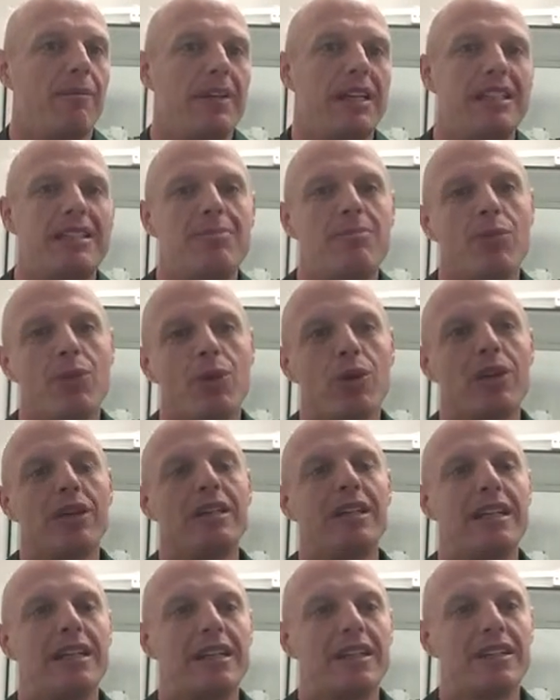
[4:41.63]
It's more
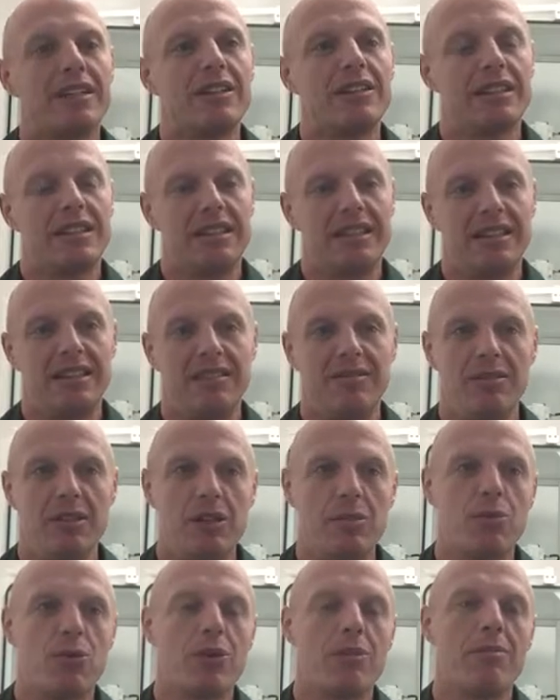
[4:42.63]
years and
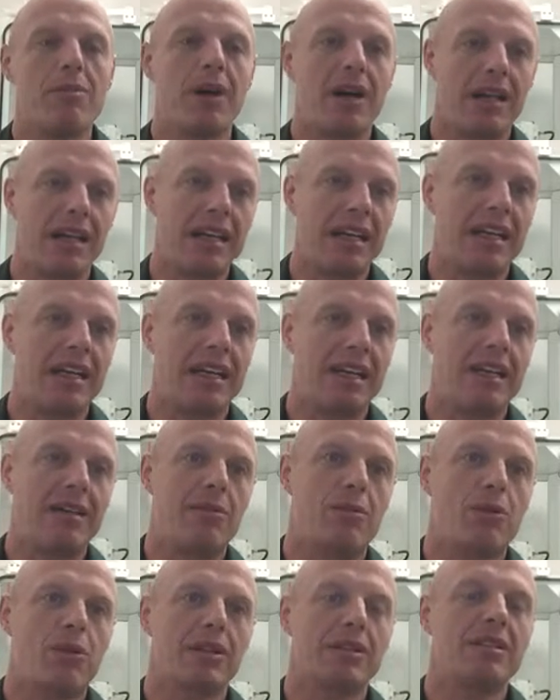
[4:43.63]
more money
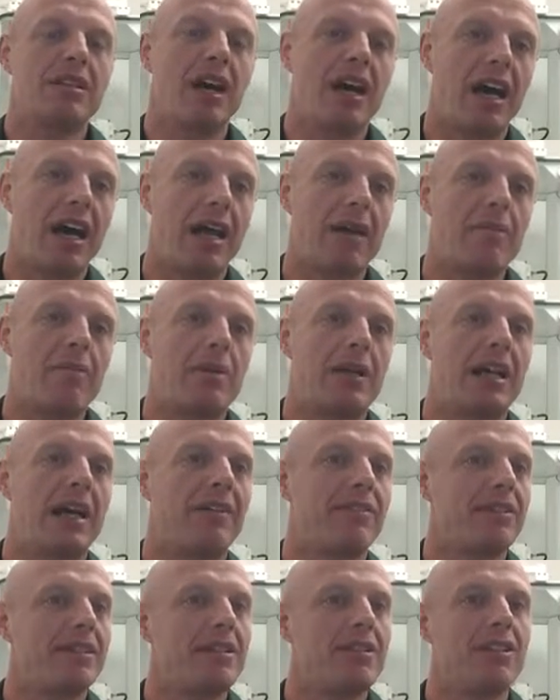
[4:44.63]
and more time, but
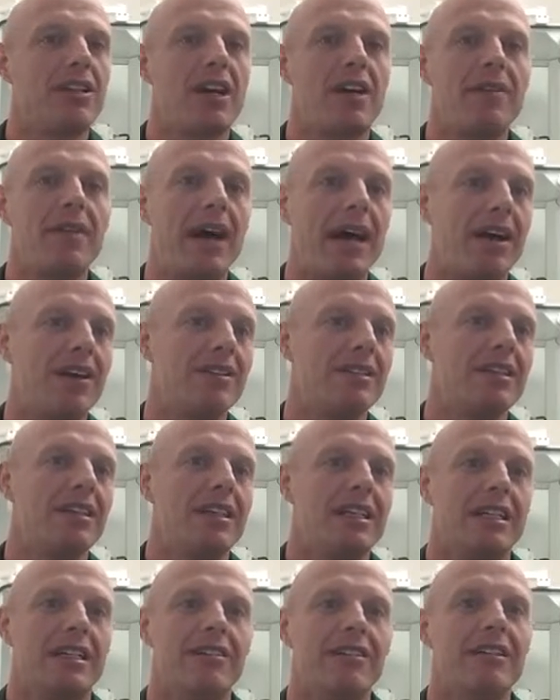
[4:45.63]
after you come out,
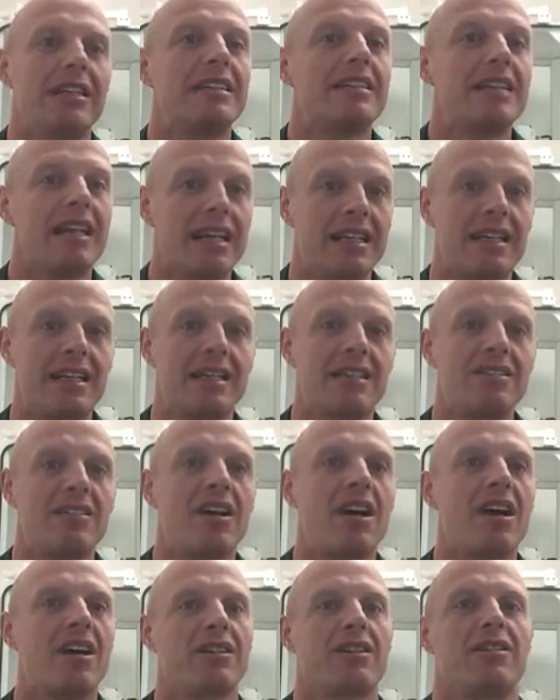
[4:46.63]
you're an attending
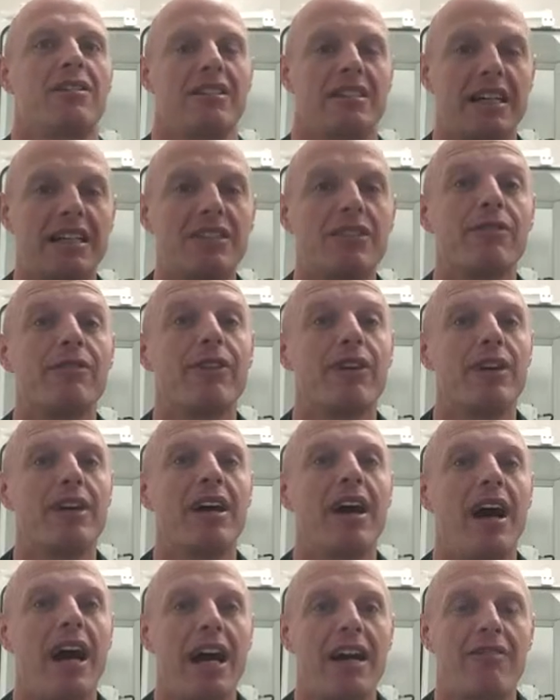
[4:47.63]
doctor, and that's a very
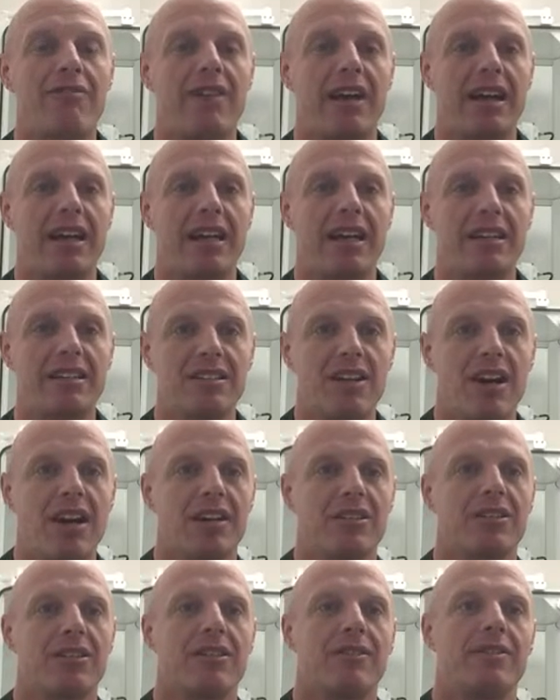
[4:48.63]
high-ranking
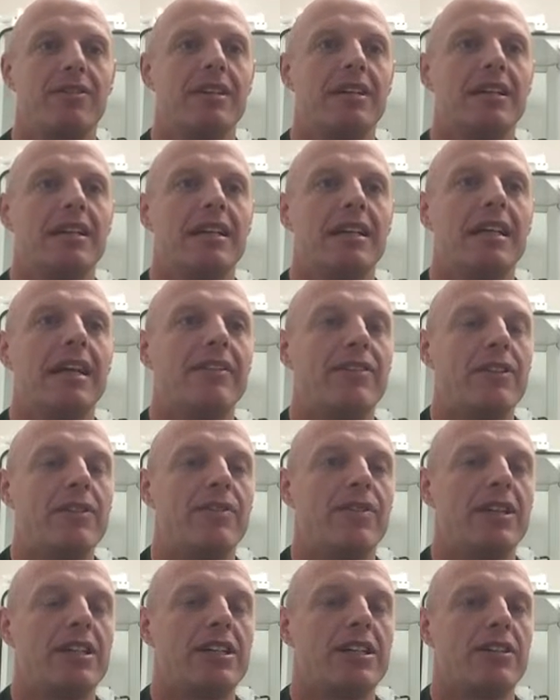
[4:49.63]
doctor, if you
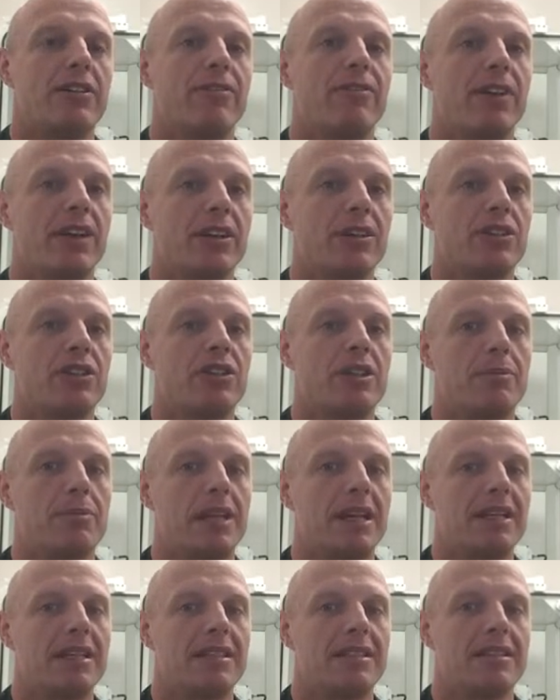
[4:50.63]
finish your fellowship,
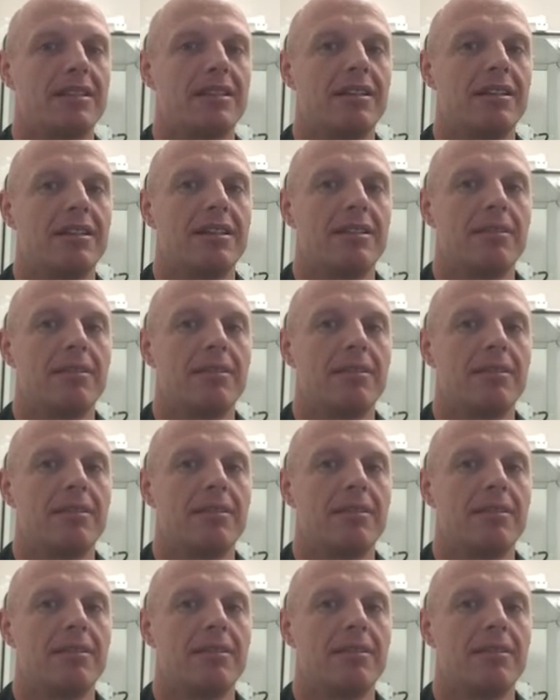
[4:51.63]
that is.